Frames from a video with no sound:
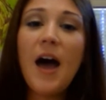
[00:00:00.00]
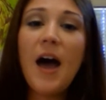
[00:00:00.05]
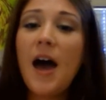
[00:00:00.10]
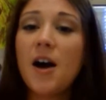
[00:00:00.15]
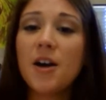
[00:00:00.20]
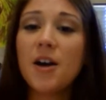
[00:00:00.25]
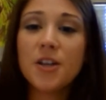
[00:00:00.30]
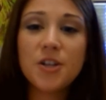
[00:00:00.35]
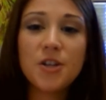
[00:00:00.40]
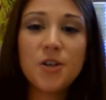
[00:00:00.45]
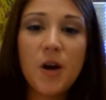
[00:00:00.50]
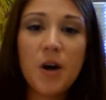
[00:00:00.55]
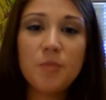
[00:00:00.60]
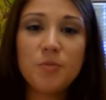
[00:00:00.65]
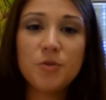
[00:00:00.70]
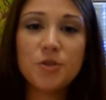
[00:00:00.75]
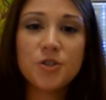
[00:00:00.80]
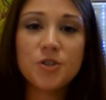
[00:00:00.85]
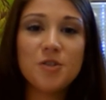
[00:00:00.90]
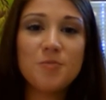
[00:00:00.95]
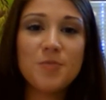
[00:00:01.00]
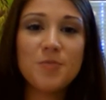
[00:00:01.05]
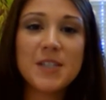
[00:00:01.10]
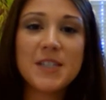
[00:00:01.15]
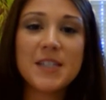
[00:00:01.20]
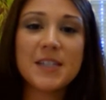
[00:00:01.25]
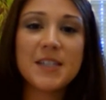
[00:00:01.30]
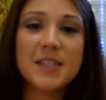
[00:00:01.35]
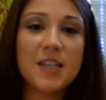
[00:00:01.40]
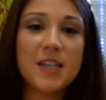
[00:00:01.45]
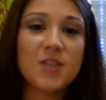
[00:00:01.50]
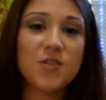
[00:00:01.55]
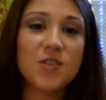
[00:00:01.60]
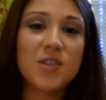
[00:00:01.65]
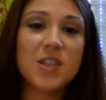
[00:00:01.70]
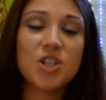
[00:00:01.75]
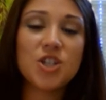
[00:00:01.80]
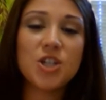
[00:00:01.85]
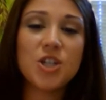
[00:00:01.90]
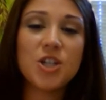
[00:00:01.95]
How can you help your student be successful
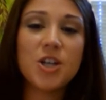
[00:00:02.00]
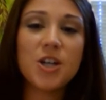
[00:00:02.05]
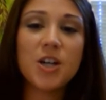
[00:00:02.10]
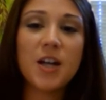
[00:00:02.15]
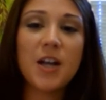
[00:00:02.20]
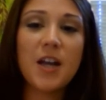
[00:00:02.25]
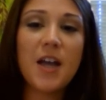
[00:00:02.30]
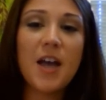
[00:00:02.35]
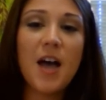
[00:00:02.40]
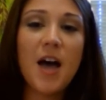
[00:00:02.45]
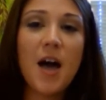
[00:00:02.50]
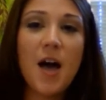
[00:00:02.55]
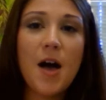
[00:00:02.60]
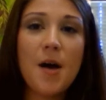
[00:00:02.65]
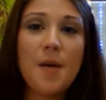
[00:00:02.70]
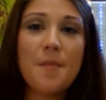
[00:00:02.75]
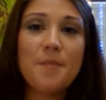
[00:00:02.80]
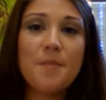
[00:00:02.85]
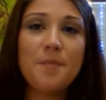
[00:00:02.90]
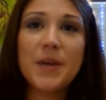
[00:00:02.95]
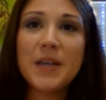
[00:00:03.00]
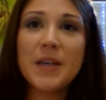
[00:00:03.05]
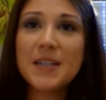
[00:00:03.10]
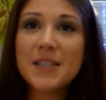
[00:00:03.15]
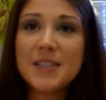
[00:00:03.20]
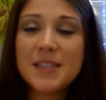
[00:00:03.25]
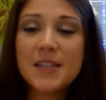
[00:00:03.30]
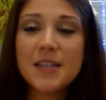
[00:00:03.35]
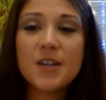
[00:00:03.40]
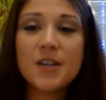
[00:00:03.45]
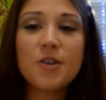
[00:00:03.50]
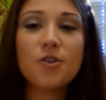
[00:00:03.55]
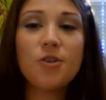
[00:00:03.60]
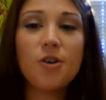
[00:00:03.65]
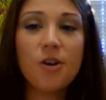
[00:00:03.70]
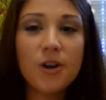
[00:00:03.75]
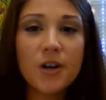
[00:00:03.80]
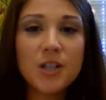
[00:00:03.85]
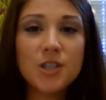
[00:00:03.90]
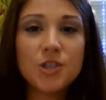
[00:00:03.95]
this year? Biggest thing,
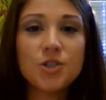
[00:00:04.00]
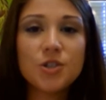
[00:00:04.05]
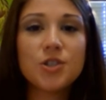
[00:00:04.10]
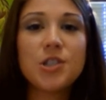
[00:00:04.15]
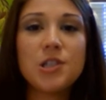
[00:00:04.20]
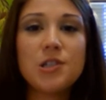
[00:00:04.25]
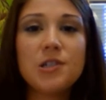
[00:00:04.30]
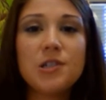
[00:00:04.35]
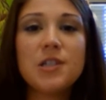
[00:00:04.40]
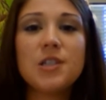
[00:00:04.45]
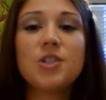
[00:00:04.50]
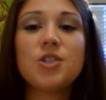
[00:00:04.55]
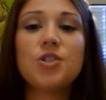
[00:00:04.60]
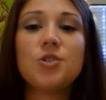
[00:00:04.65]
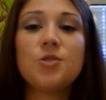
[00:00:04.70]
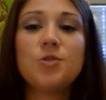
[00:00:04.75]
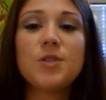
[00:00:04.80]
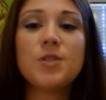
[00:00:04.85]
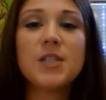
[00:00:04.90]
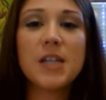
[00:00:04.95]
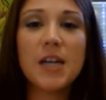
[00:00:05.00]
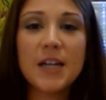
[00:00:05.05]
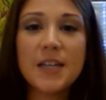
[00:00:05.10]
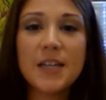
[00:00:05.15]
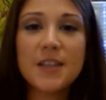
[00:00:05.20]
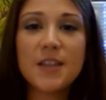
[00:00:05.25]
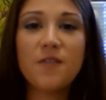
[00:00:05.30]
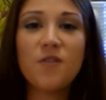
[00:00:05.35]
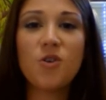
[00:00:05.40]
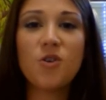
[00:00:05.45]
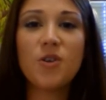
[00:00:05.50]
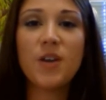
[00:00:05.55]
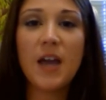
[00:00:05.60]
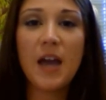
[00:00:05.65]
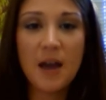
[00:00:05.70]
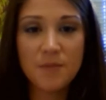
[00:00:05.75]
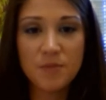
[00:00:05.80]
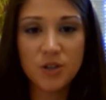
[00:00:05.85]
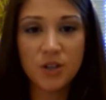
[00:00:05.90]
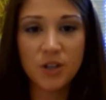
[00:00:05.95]
encourage your student to study their
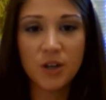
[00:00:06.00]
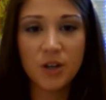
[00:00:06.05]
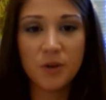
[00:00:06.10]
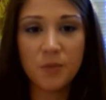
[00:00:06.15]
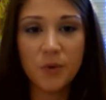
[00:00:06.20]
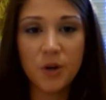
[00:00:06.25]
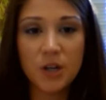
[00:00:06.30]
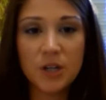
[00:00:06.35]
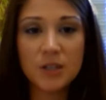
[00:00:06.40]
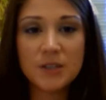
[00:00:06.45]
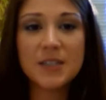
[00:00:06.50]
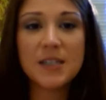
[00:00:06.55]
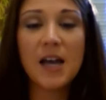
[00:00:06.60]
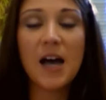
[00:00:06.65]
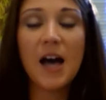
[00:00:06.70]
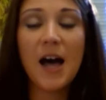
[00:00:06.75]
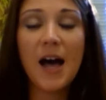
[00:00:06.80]
vocabulary words.